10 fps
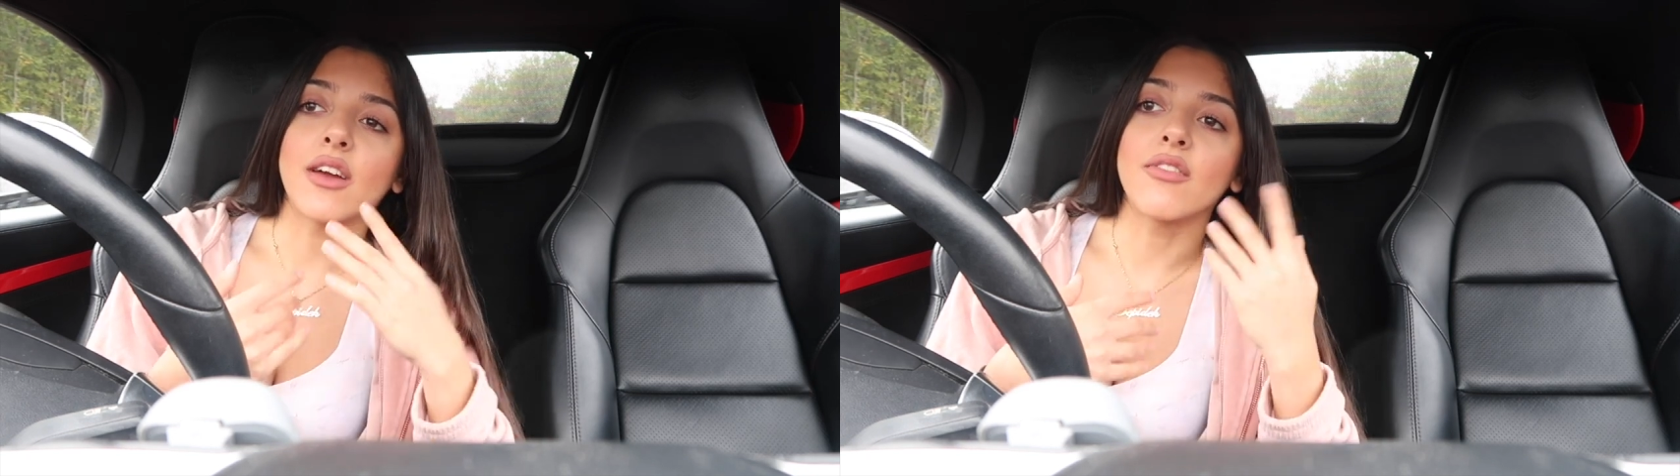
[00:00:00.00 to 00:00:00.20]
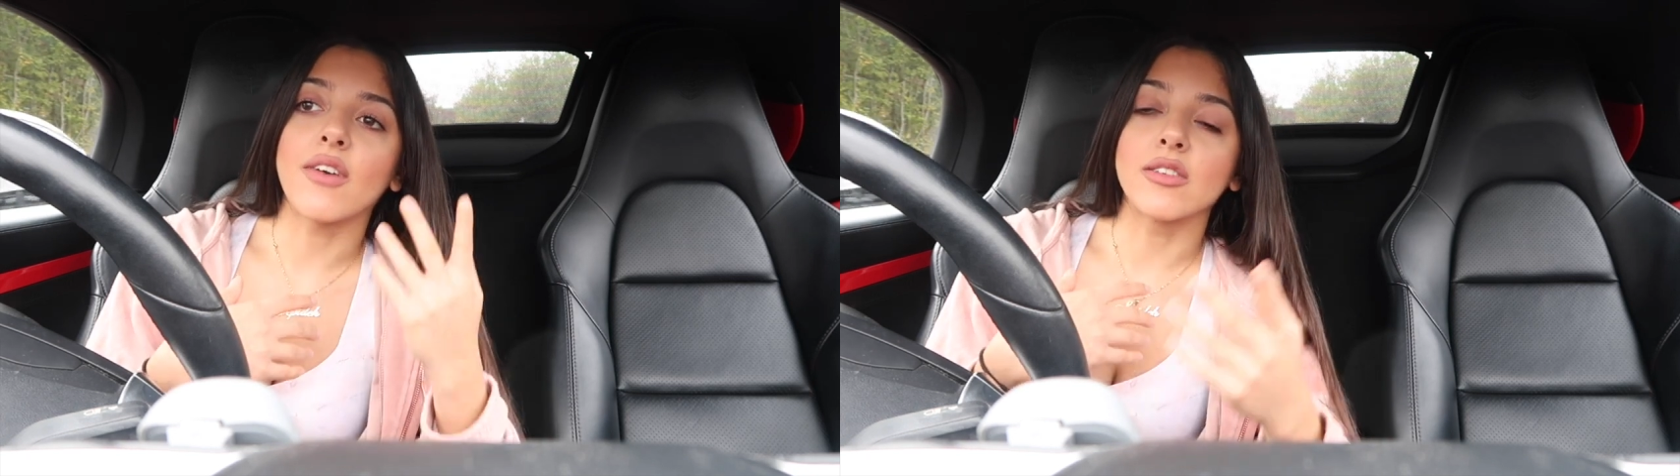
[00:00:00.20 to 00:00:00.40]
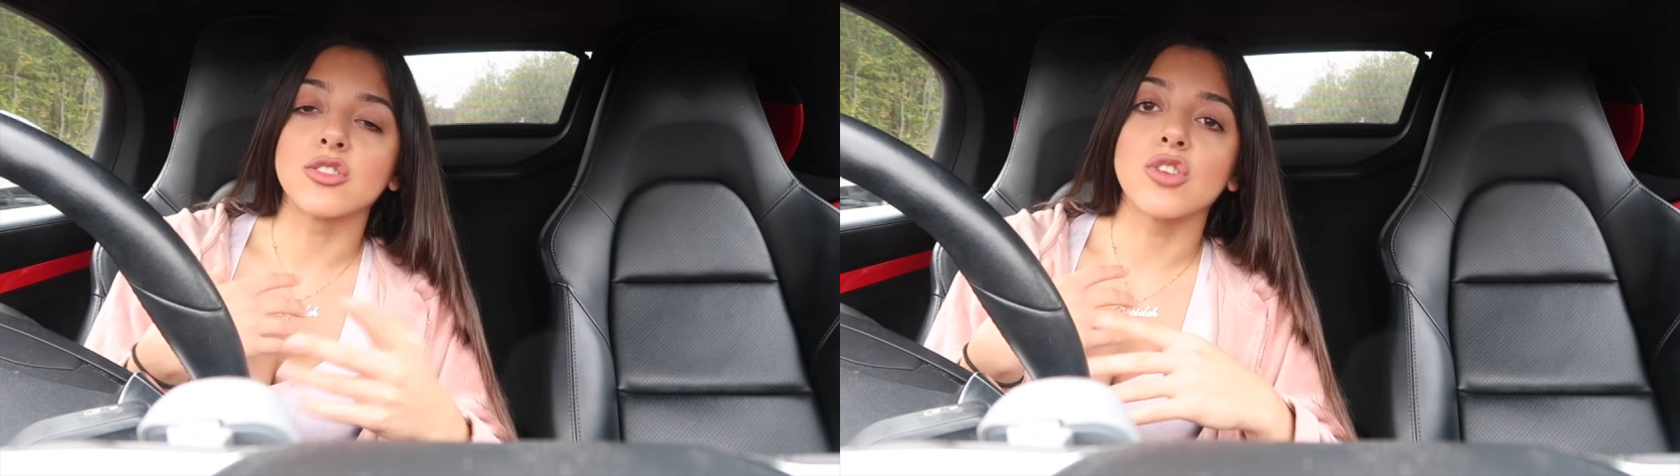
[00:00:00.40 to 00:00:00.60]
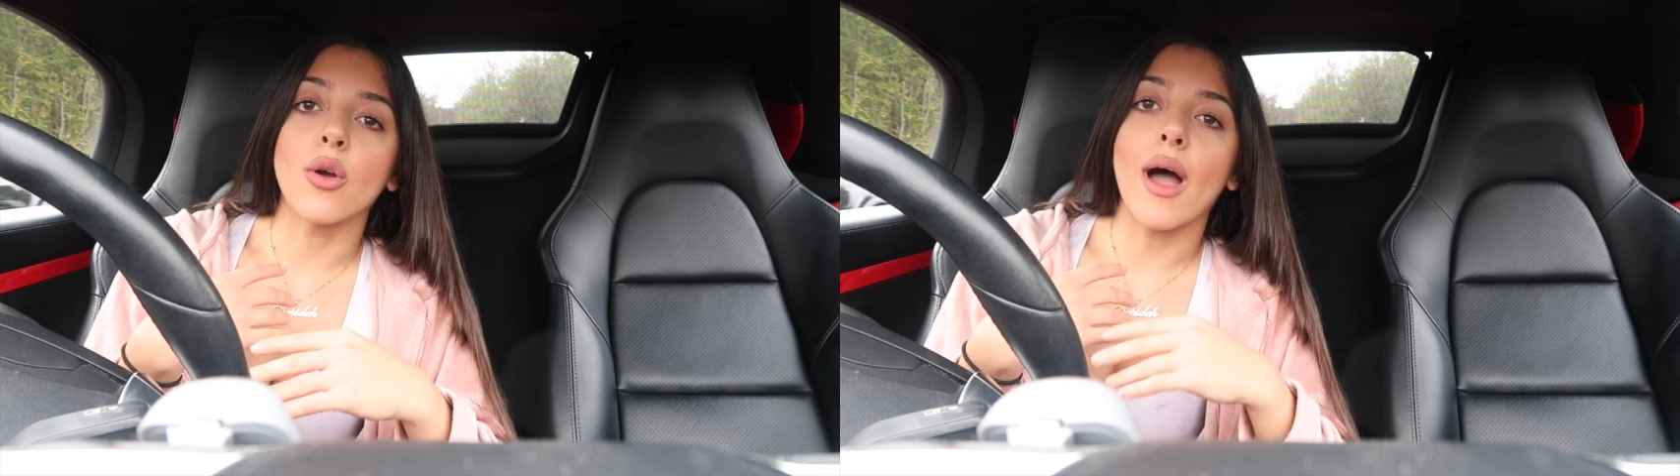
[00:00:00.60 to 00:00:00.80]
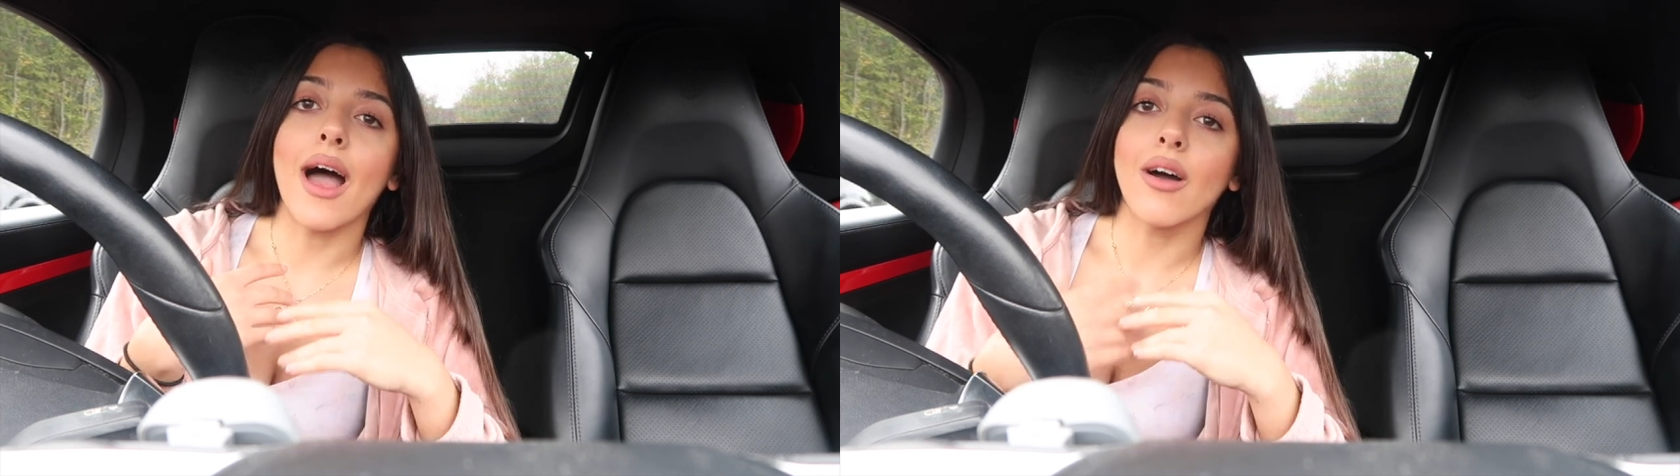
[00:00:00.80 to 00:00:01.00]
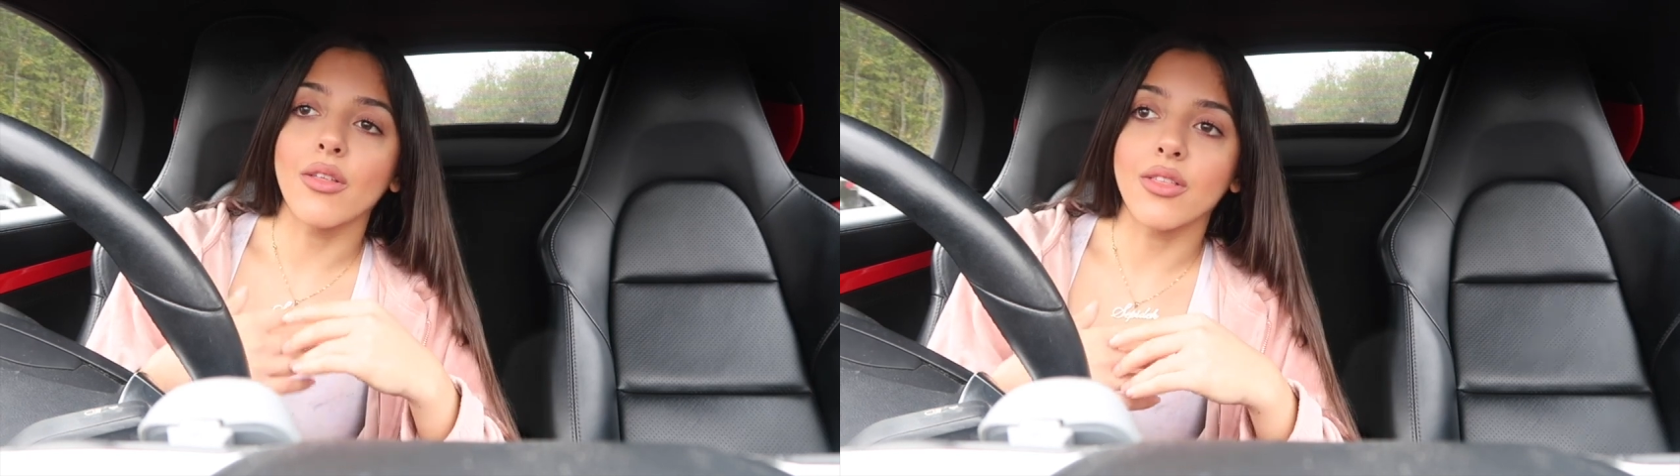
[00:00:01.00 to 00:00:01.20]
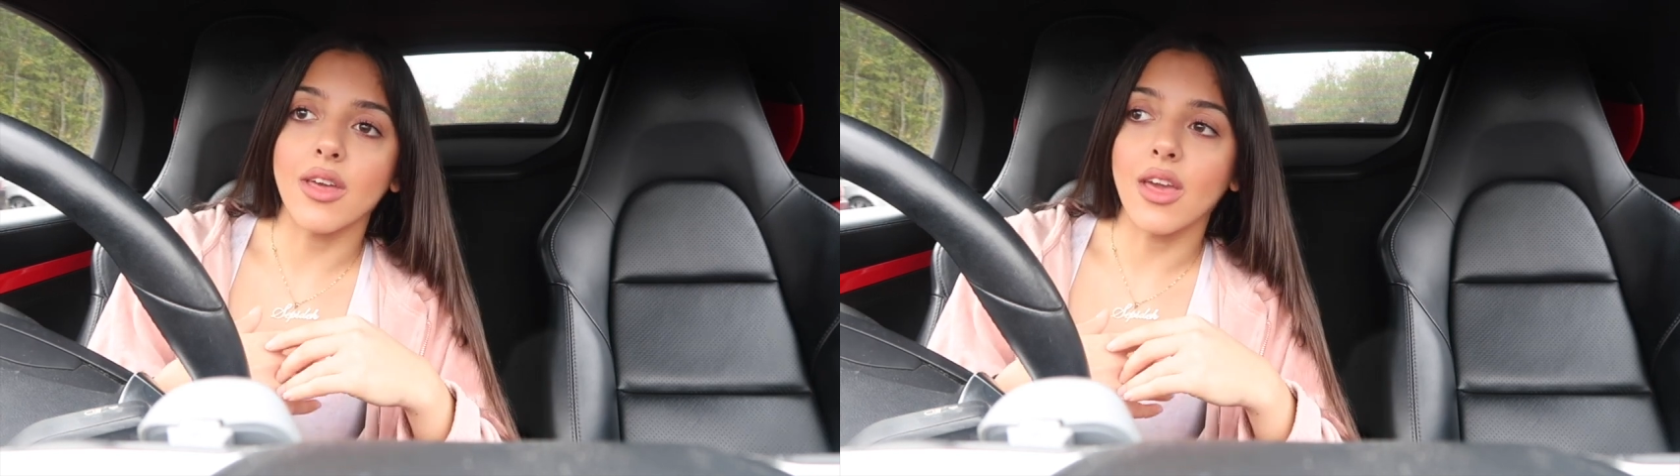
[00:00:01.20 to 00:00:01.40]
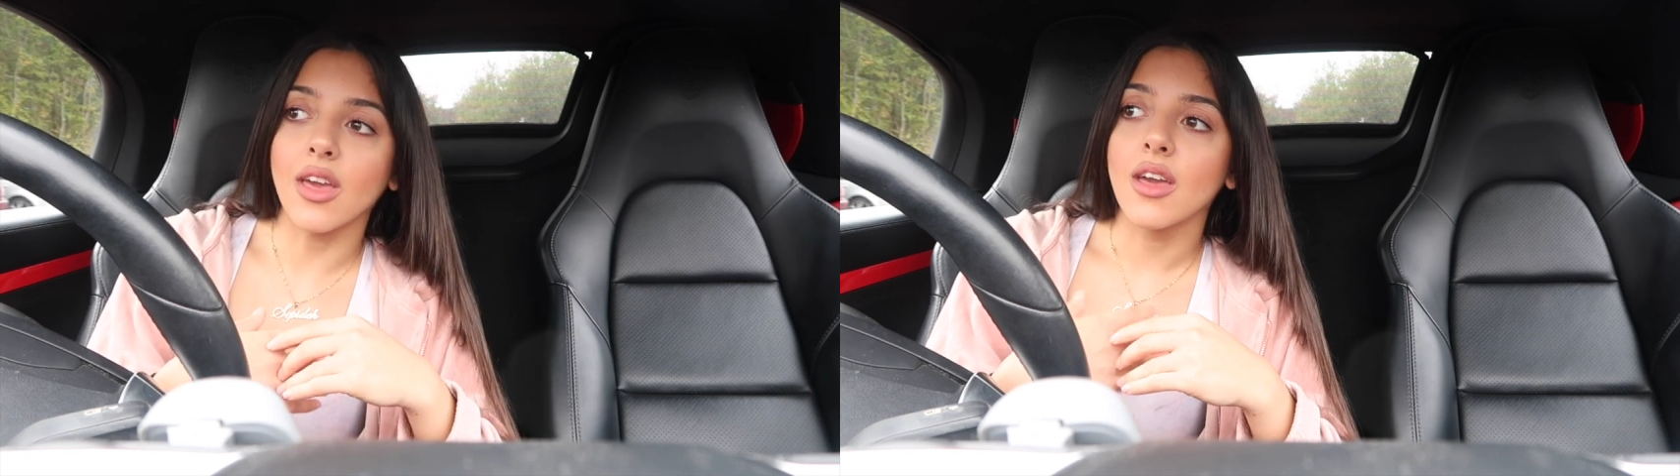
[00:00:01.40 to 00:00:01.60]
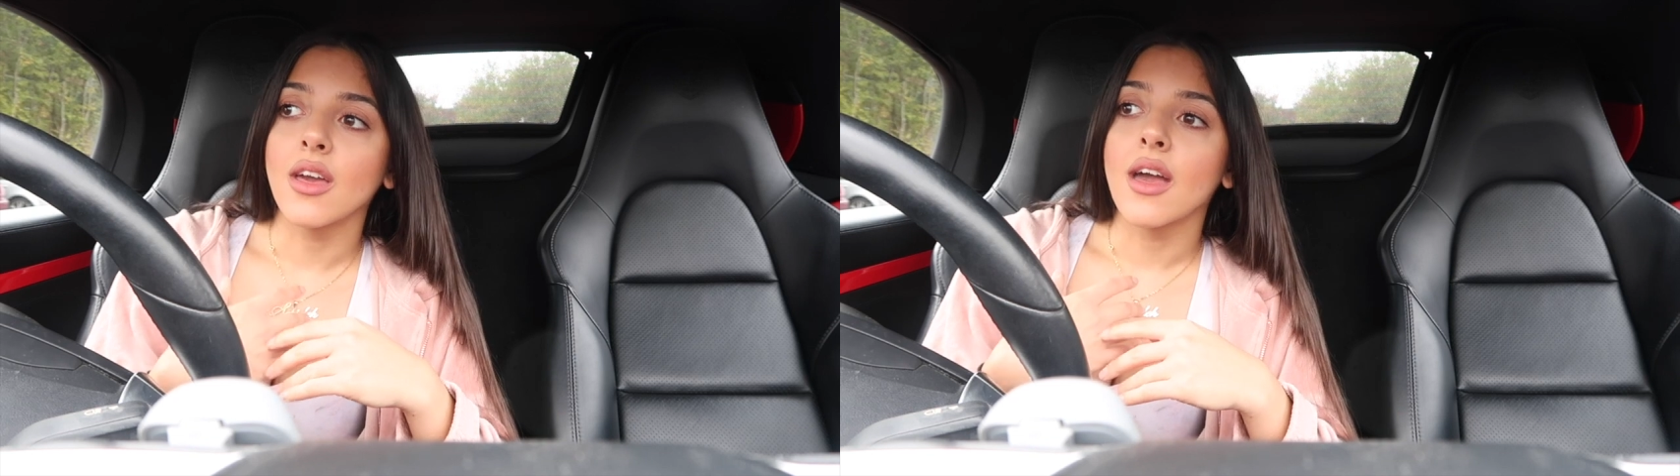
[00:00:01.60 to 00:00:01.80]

I felt so healthy,